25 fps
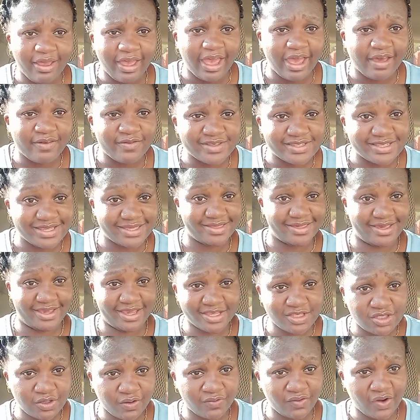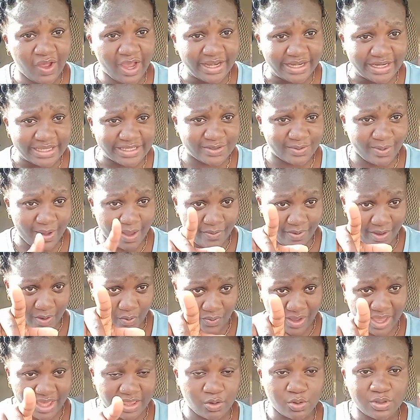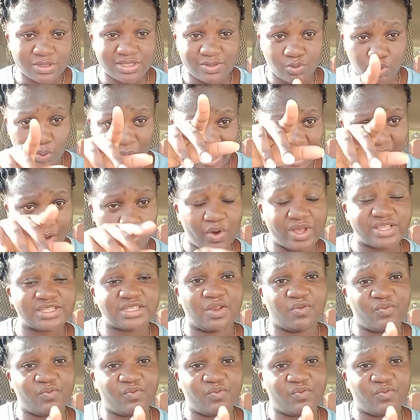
have you seen the kids of nowadays where where where those where kwanzaa in